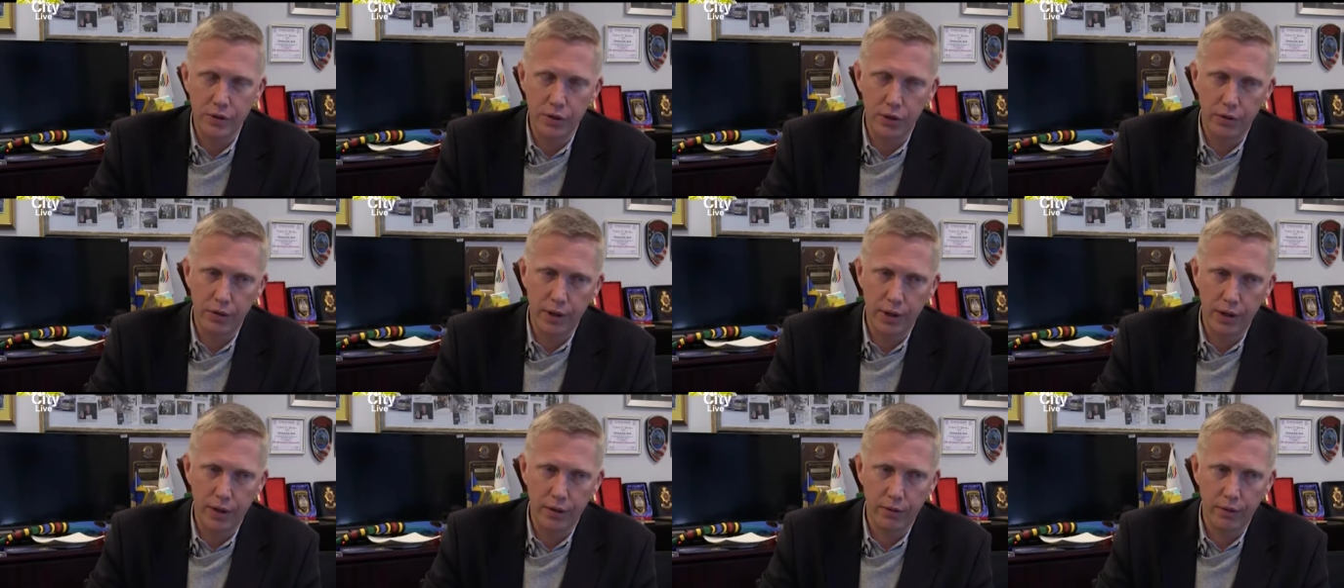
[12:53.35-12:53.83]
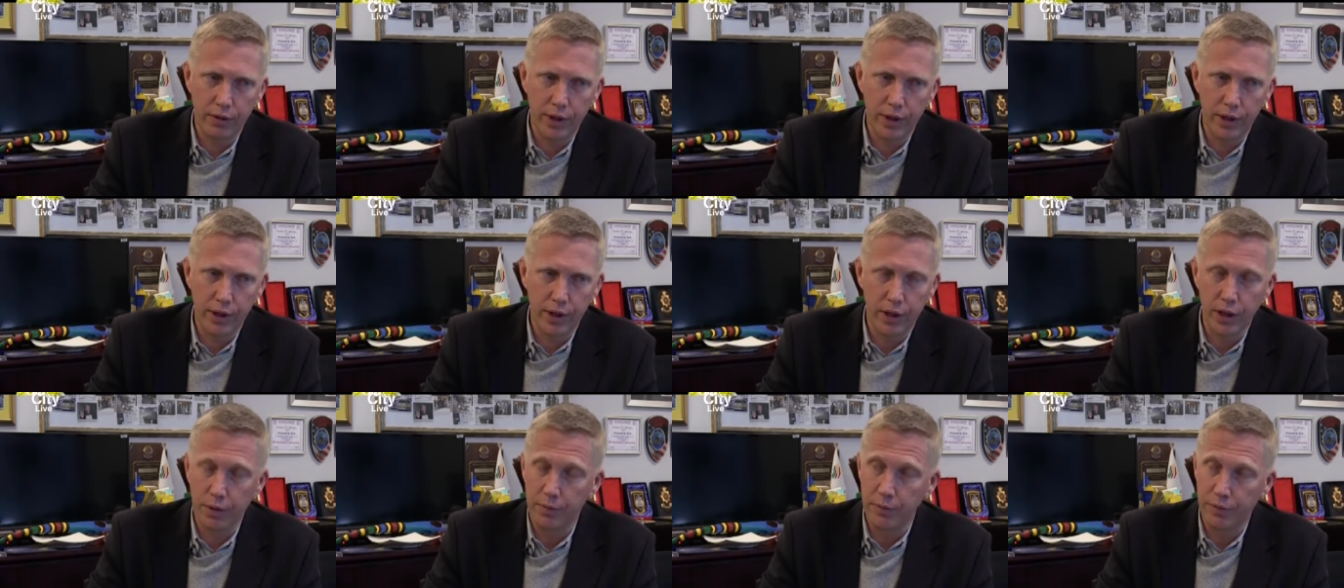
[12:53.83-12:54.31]
during the
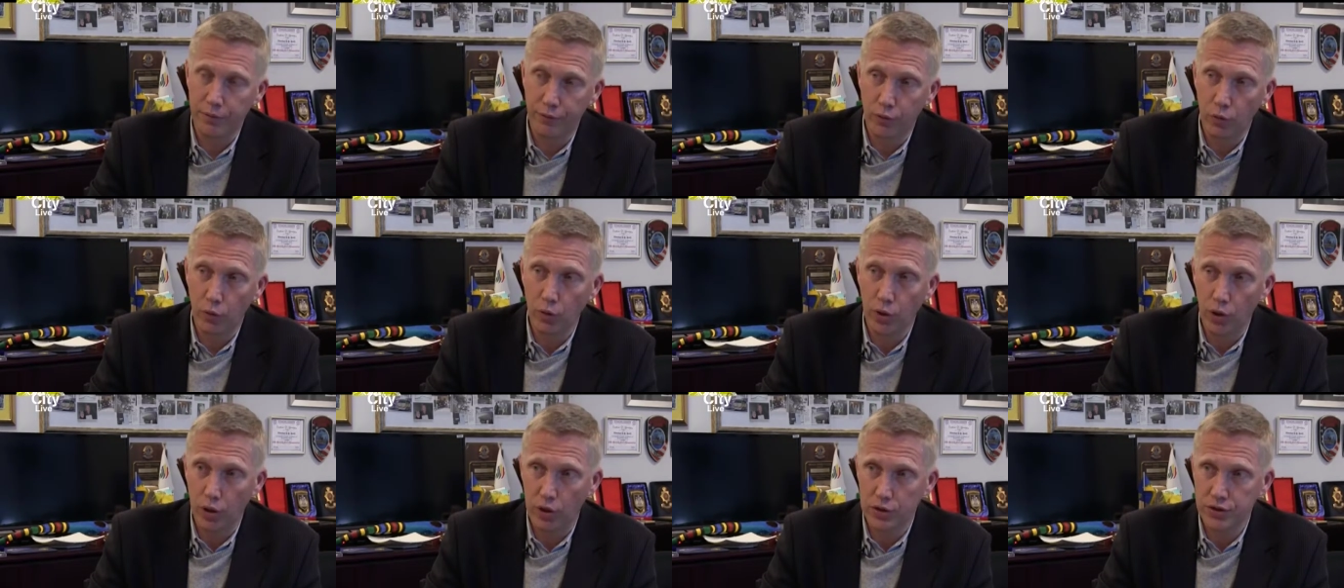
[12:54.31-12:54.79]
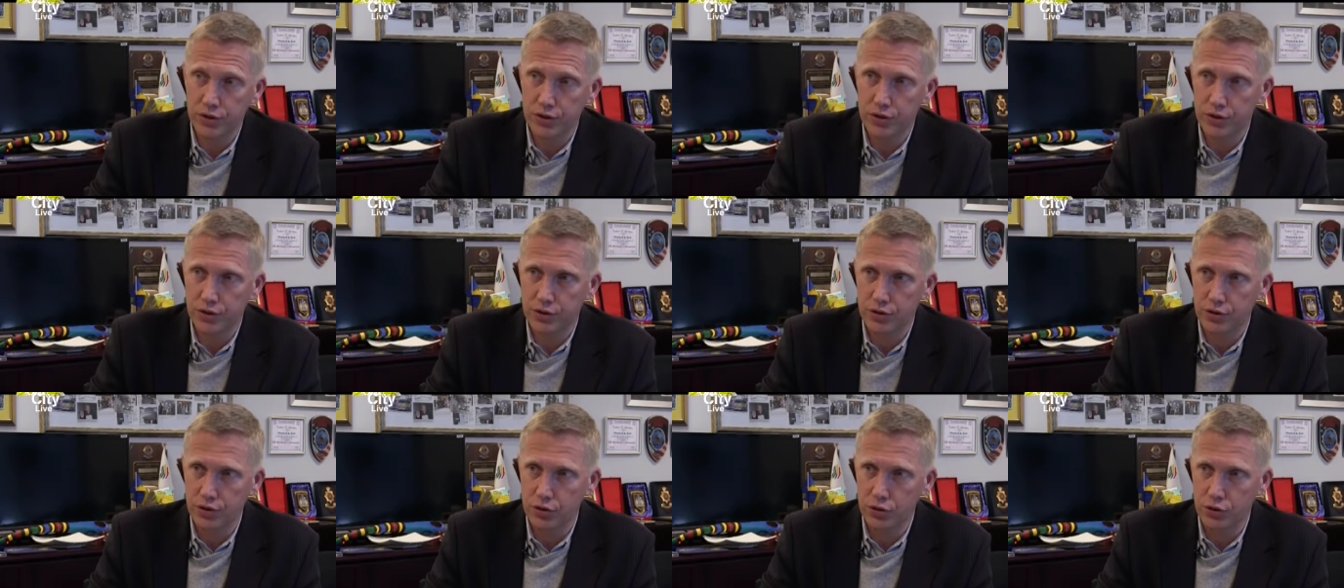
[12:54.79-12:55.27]
year before last
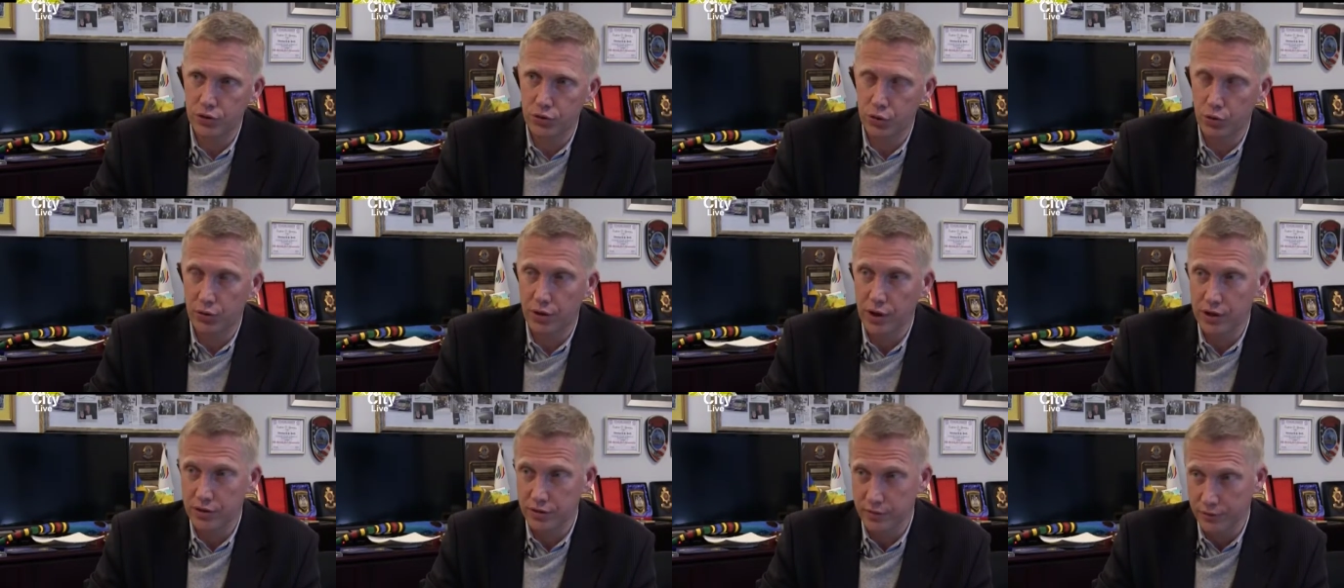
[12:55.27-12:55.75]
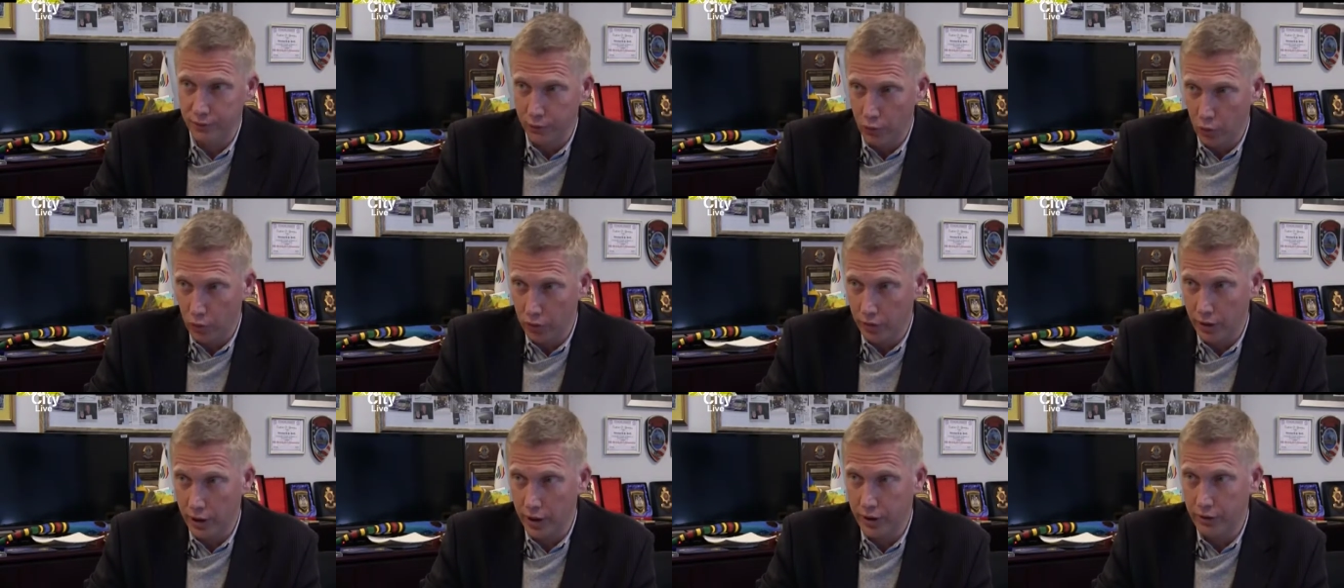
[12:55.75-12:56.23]
to two thousand
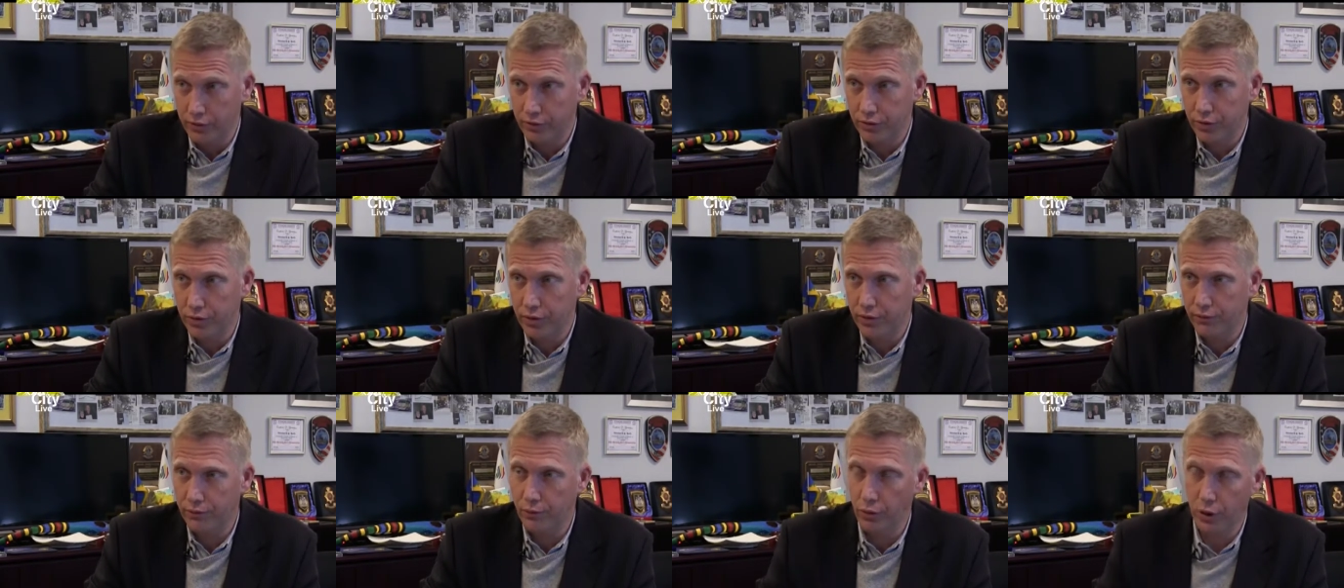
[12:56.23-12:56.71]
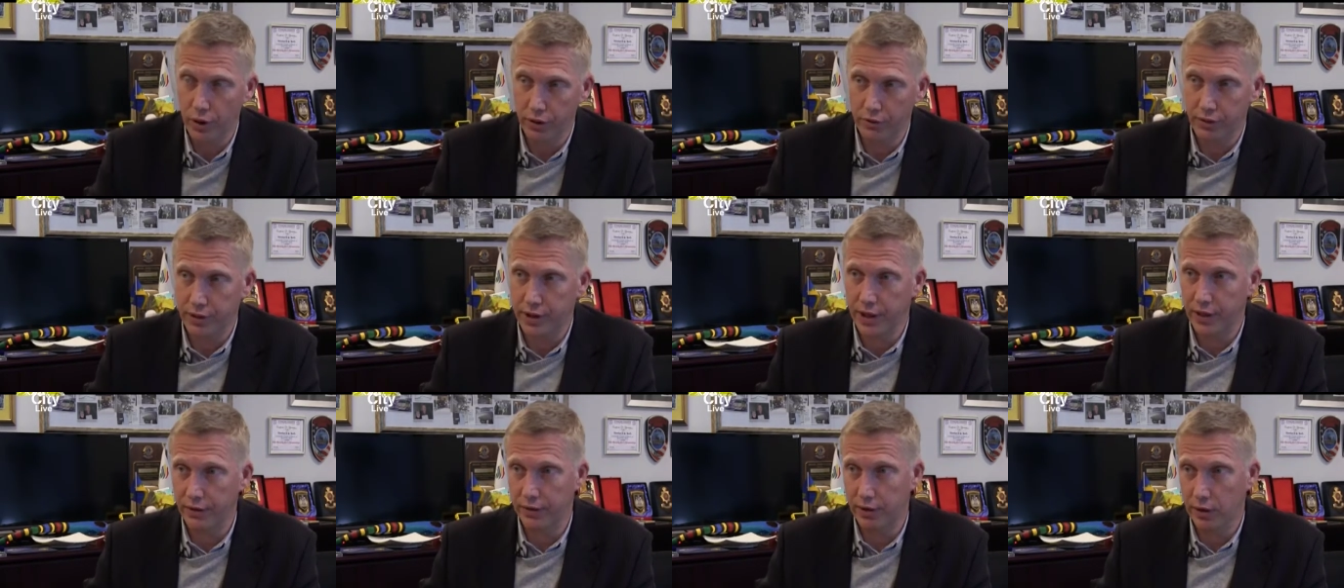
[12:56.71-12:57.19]
four
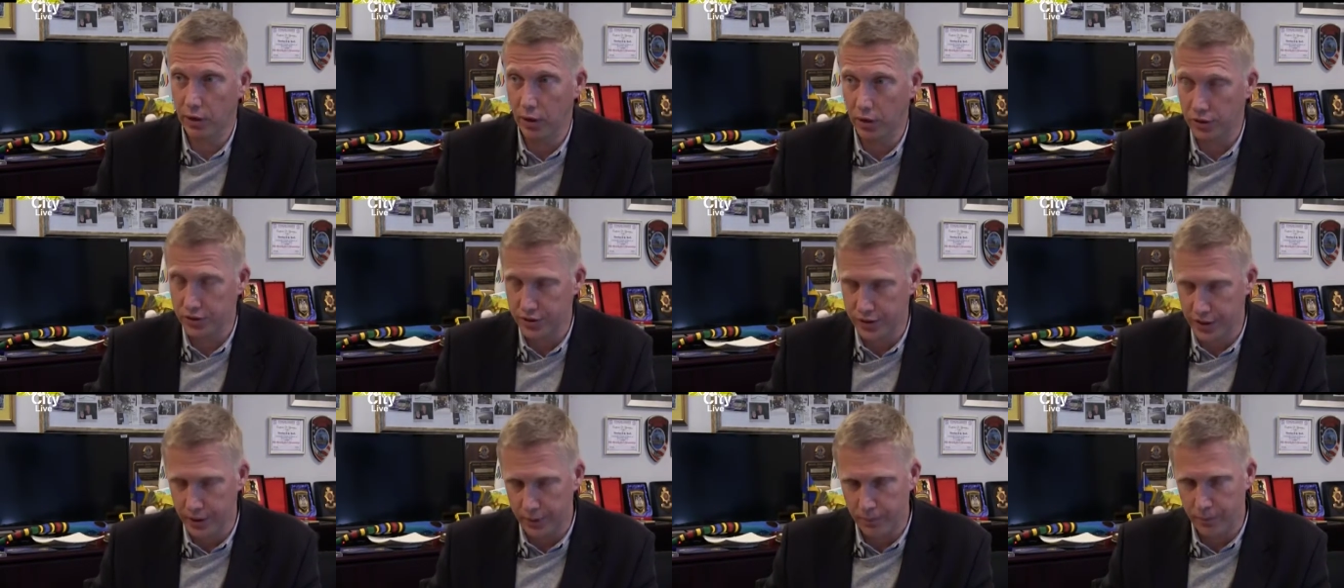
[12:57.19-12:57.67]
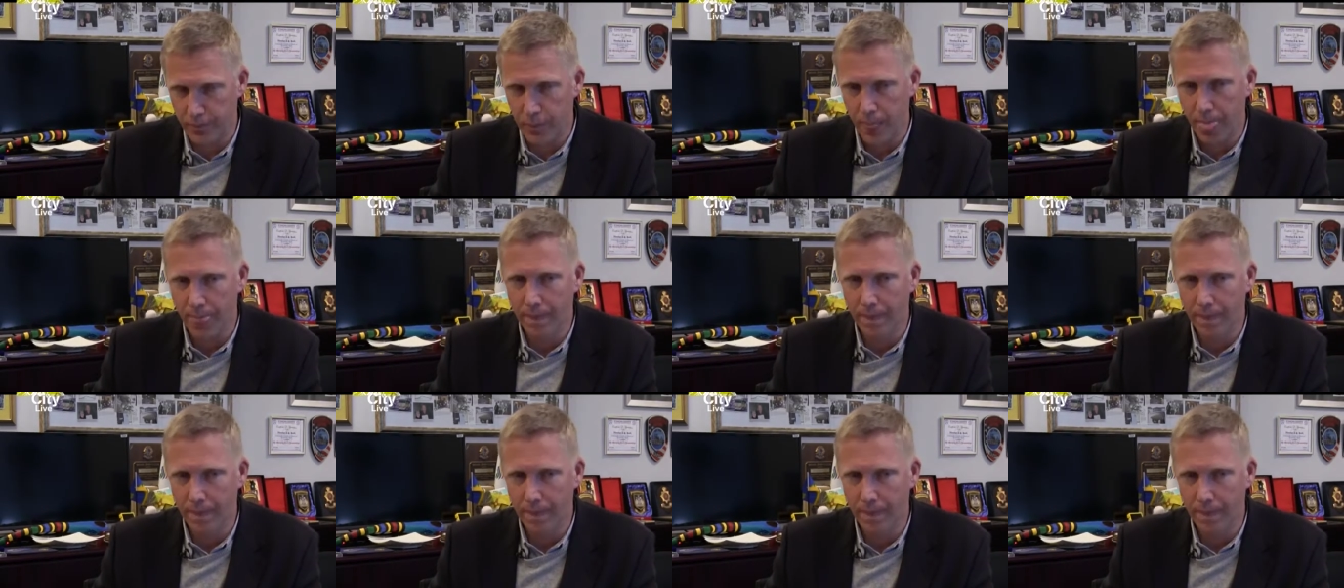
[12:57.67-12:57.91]
hundred in last year.